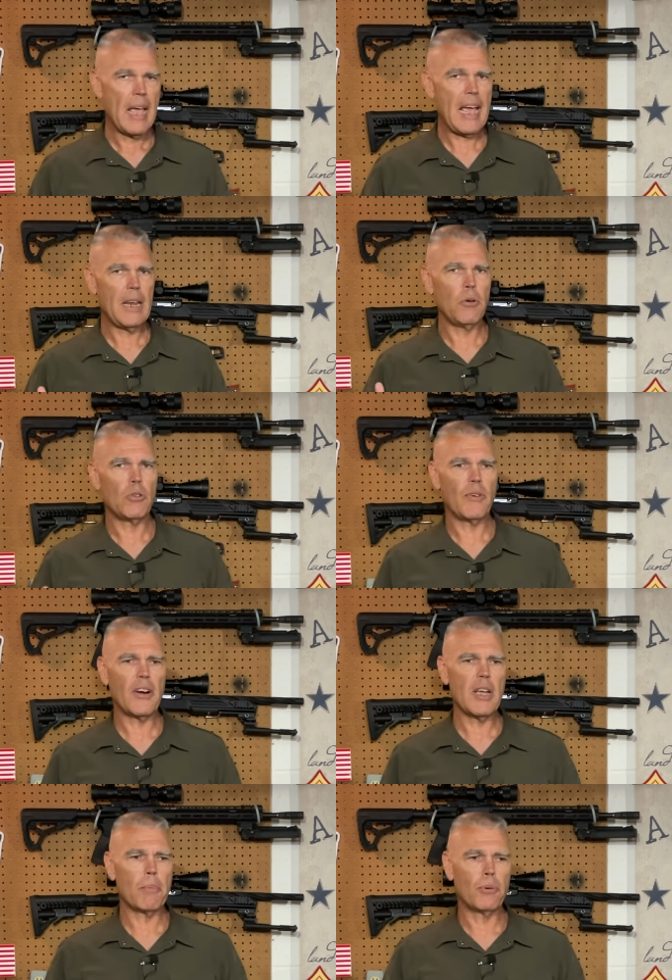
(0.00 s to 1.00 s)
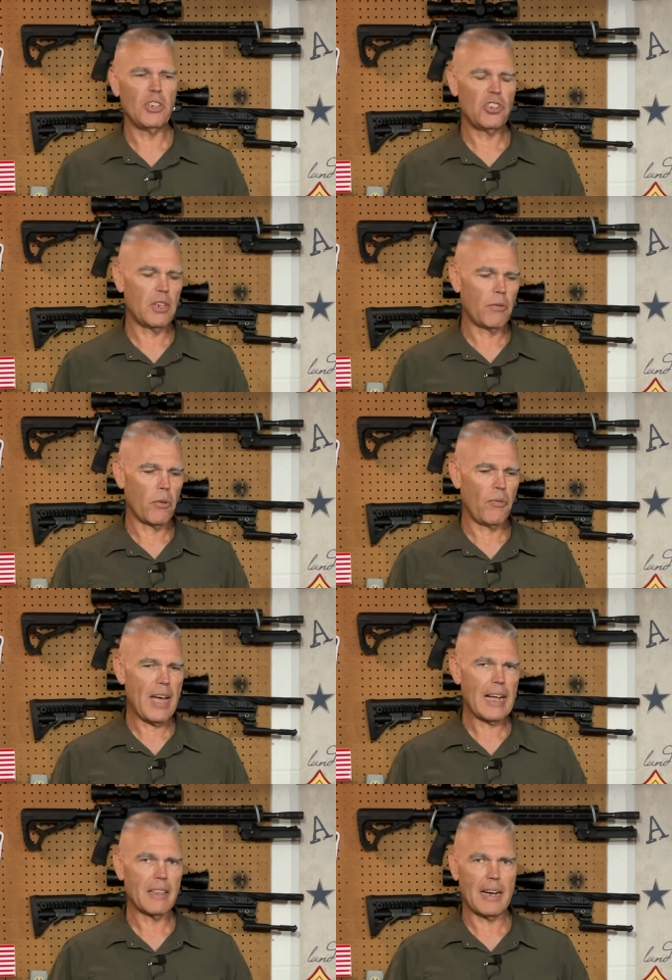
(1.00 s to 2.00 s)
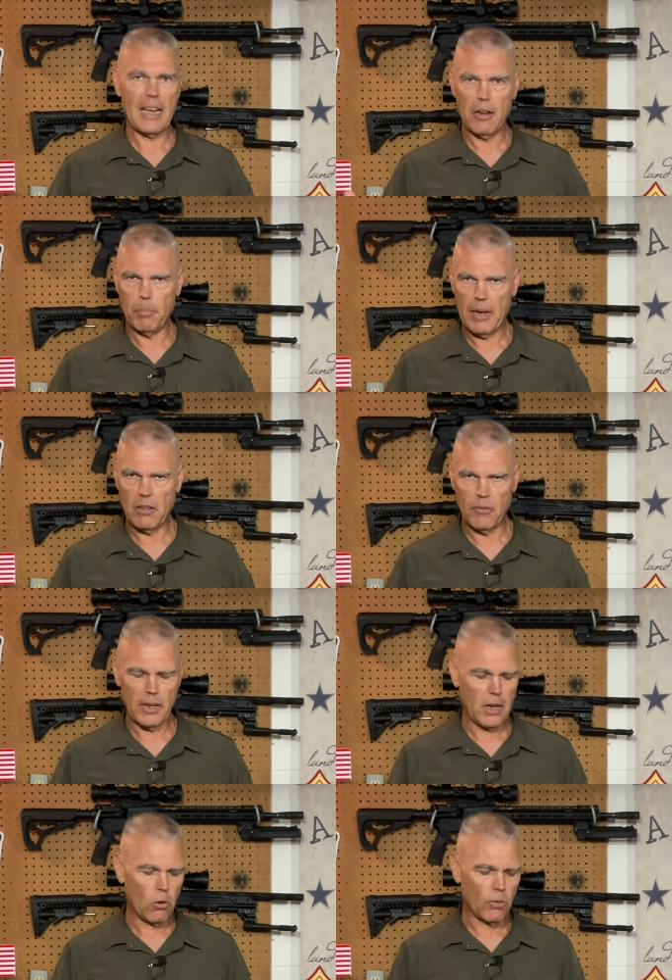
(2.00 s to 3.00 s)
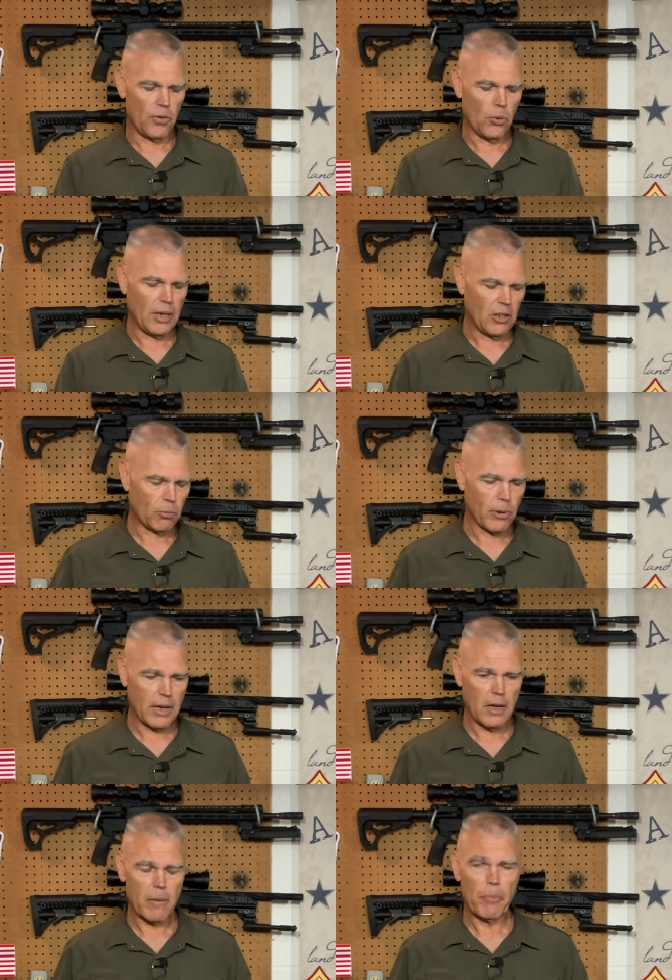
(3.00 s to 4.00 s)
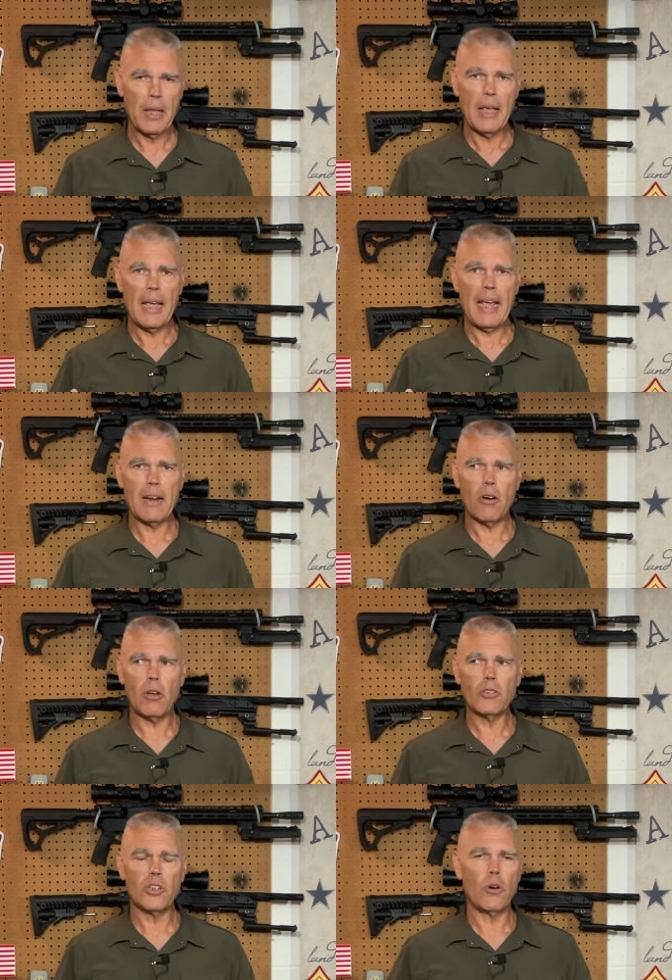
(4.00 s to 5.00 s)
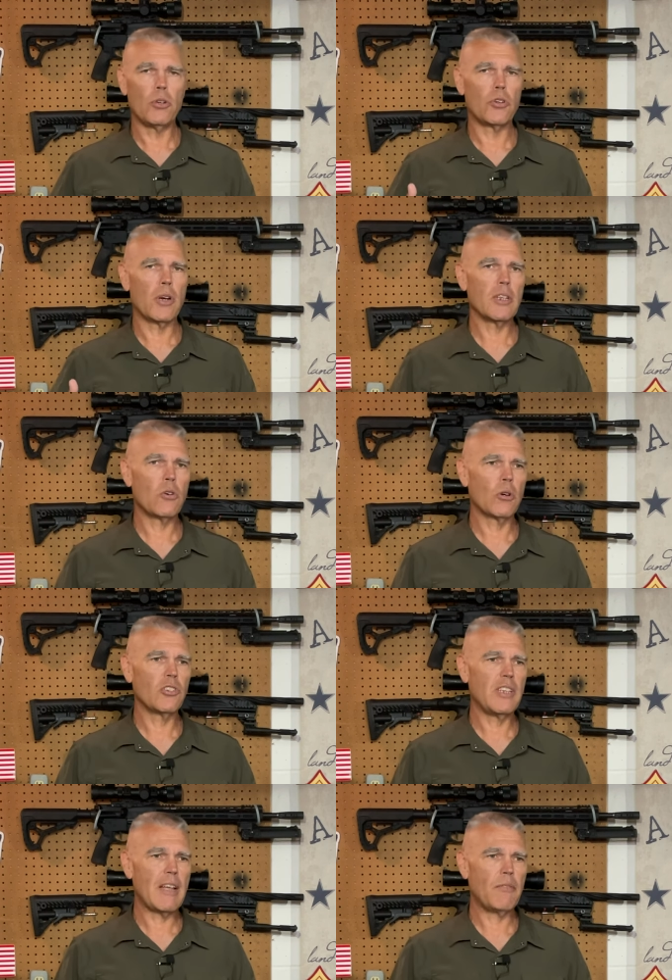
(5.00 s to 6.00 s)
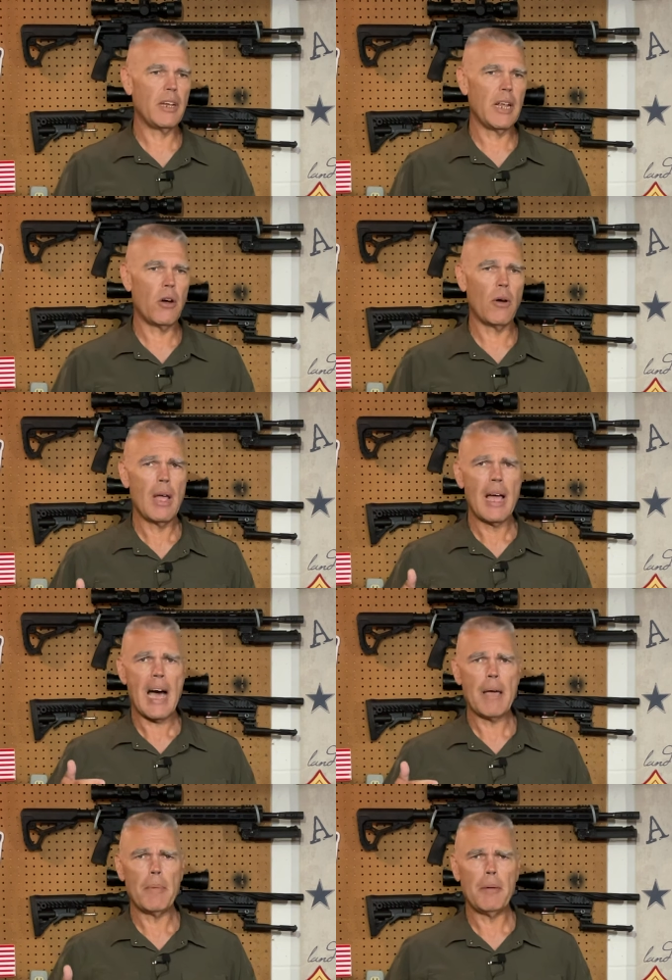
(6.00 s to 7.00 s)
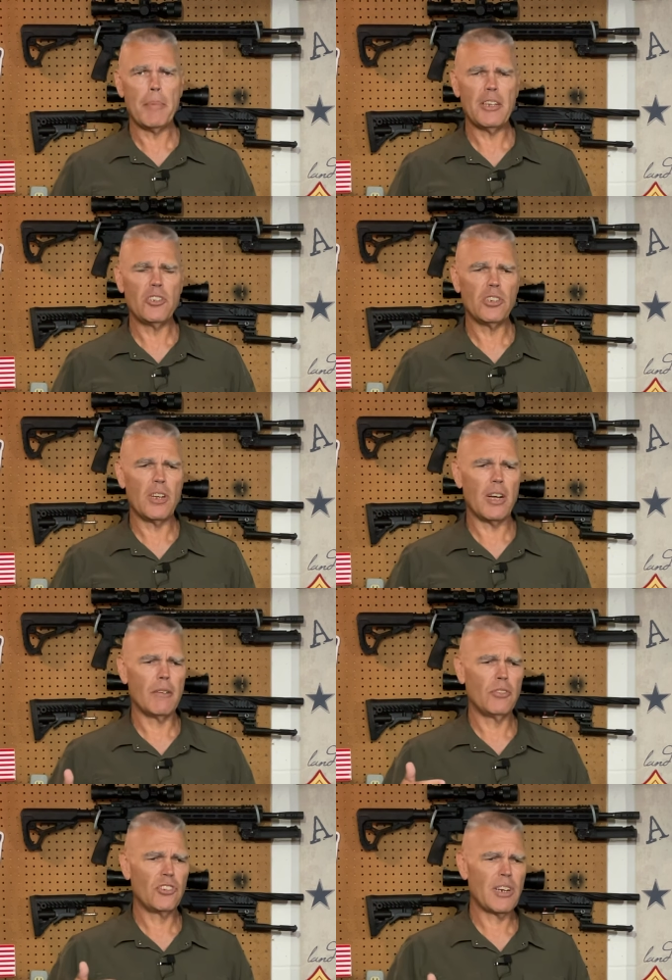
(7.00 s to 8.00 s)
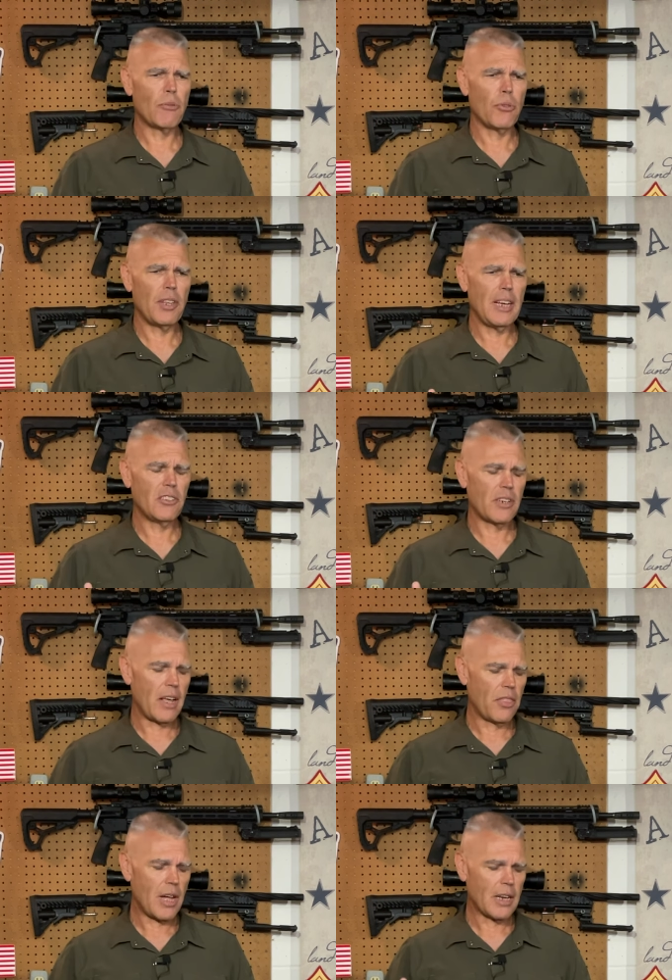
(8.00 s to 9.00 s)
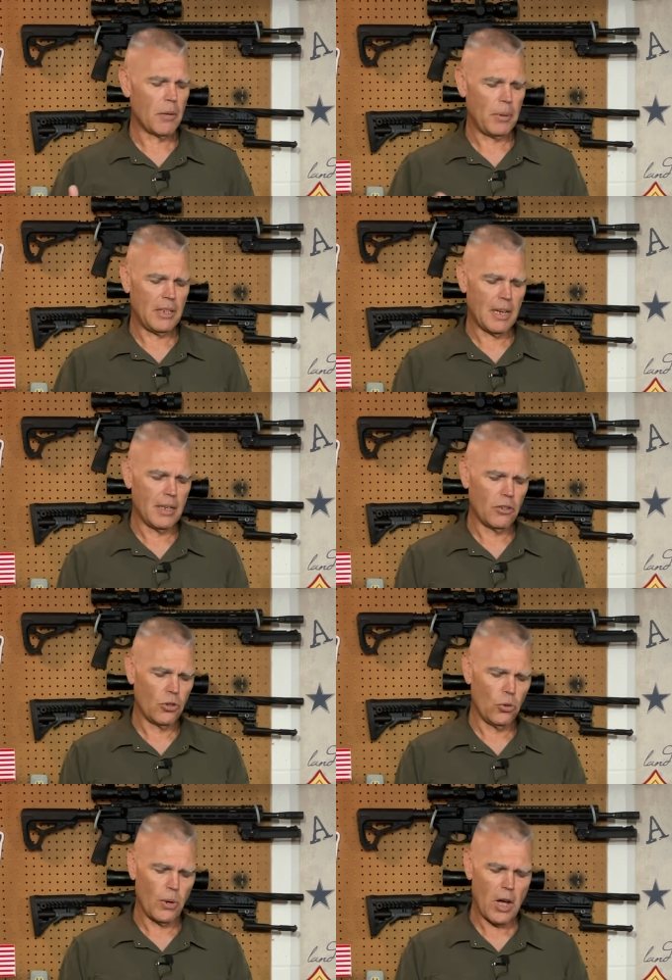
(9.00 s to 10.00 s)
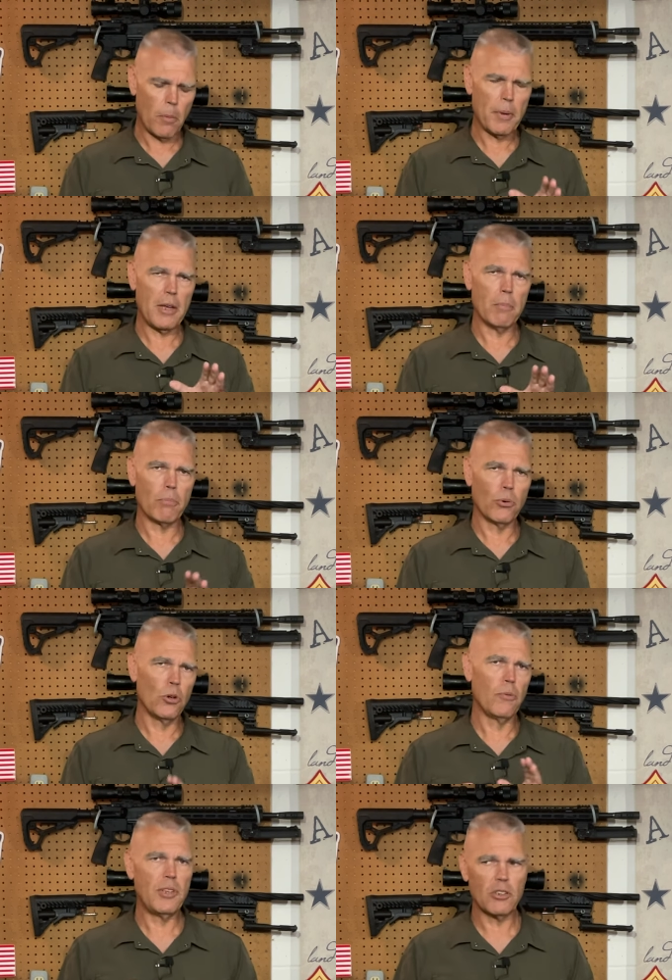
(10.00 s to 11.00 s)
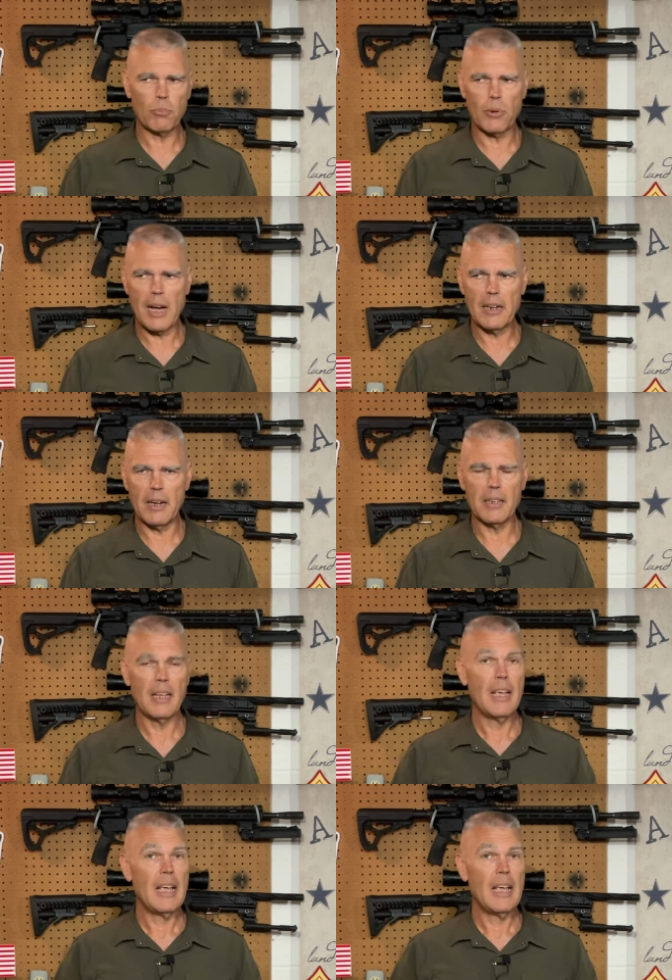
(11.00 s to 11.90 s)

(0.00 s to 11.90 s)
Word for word: and he was very appreciative of the fact that I had made the video reviewing his product. And also, during the course of that video, I made mention of several things that I thought could be done to help improve this product.